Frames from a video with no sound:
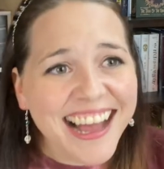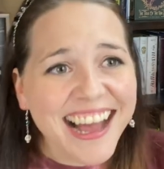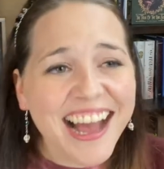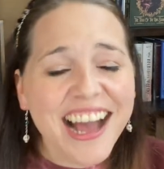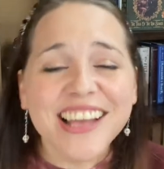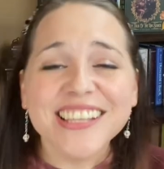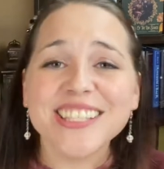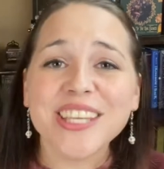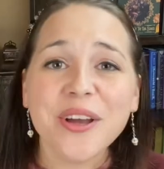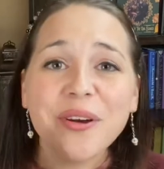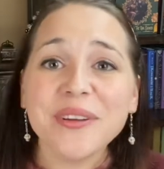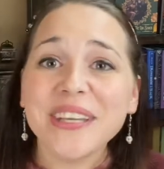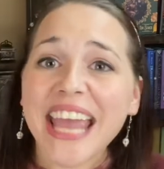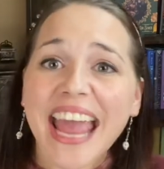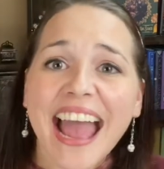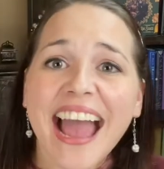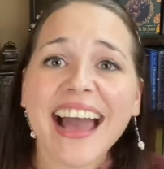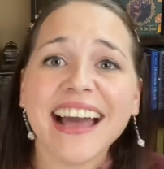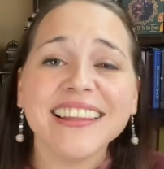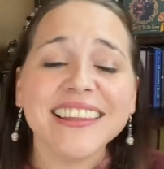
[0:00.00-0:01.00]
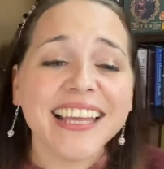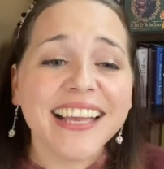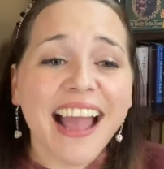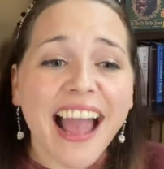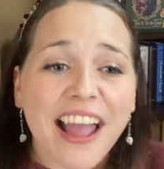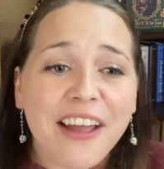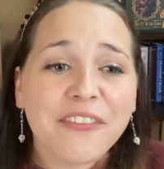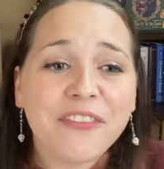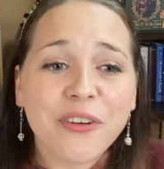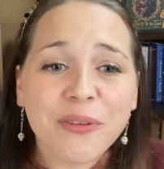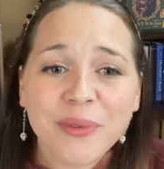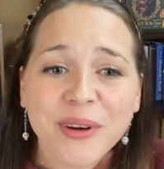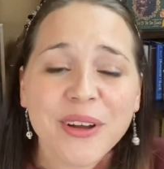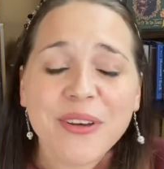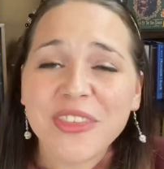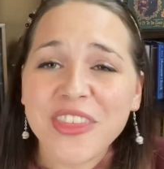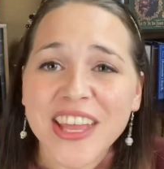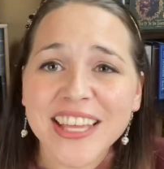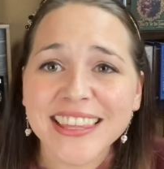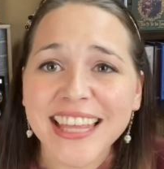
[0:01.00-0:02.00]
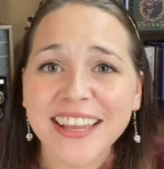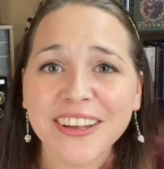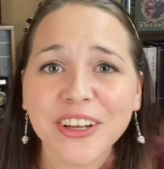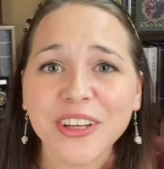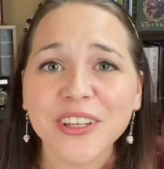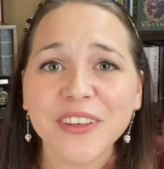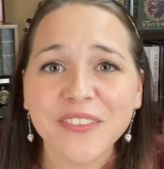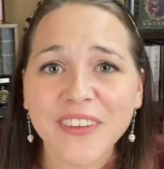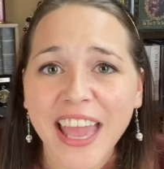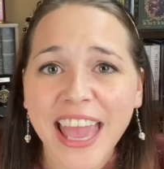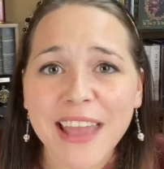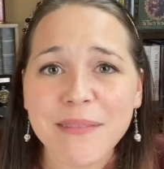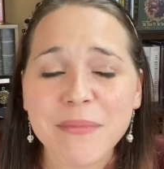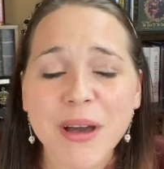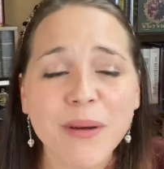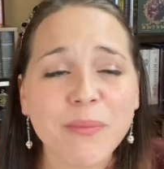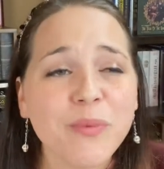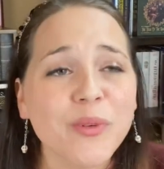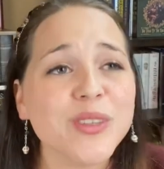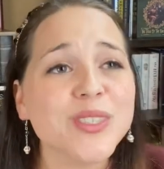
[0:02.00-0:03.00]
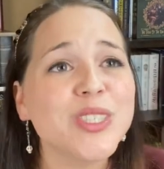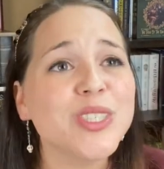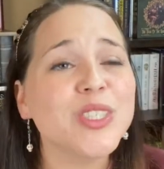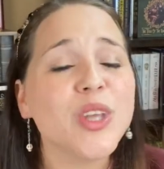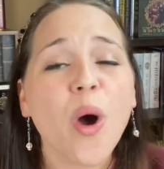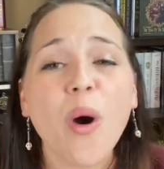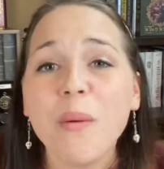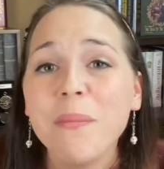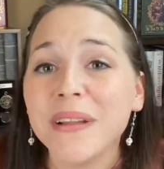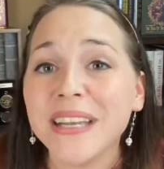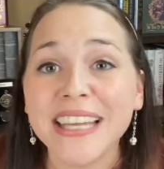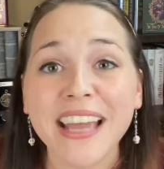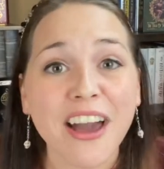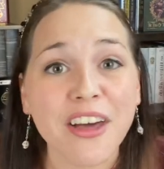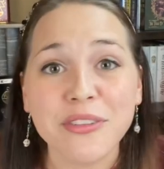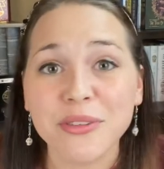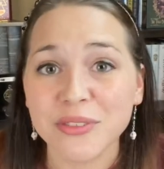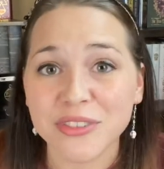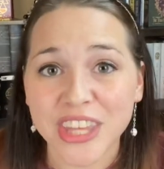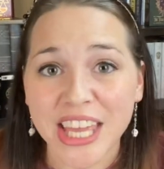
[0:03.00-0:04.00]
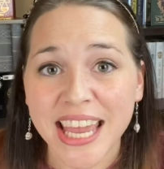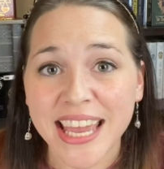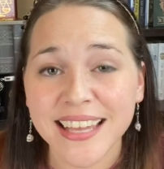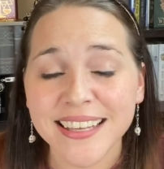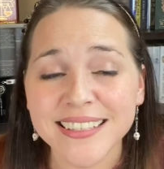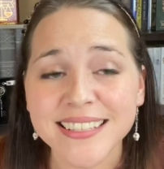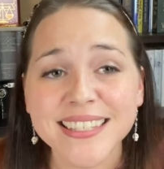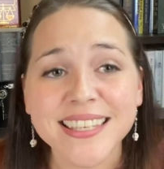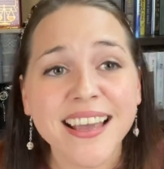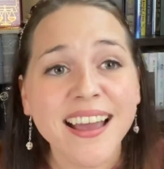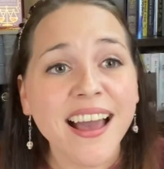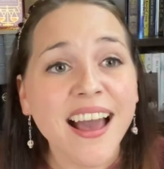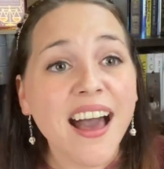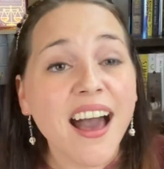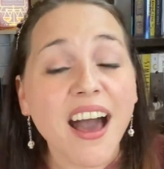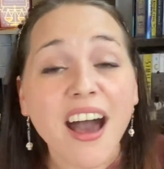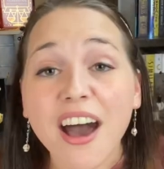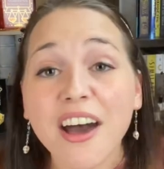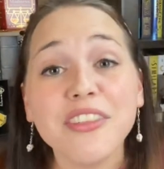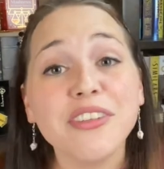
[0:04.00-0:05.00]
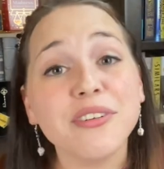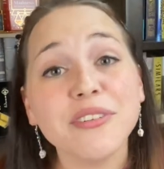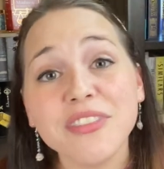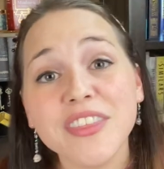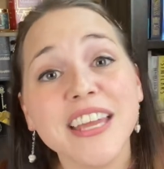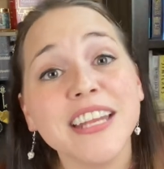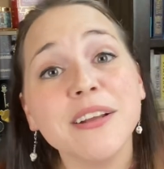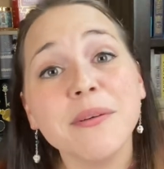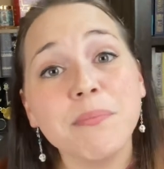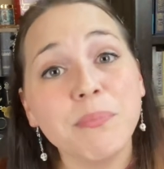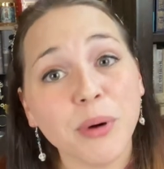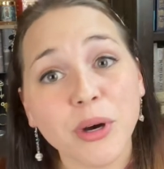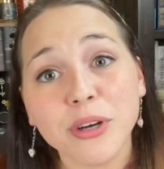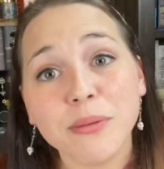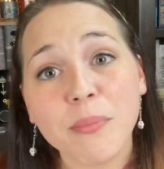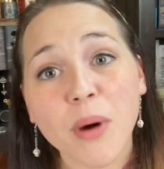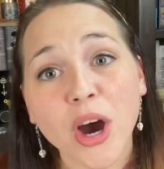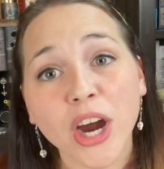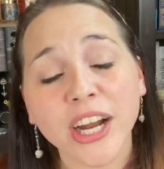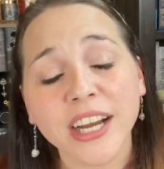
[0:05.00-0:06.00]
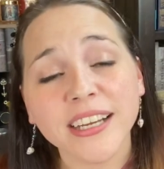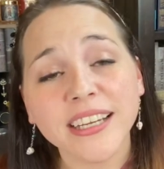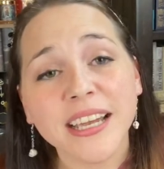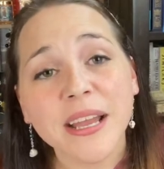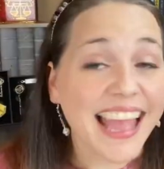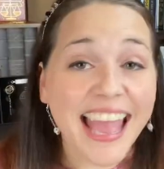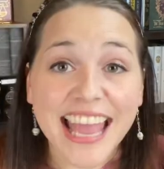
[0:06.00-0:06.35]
So yeah, like, I for real think they could have came up with so many other things other than a bookmark.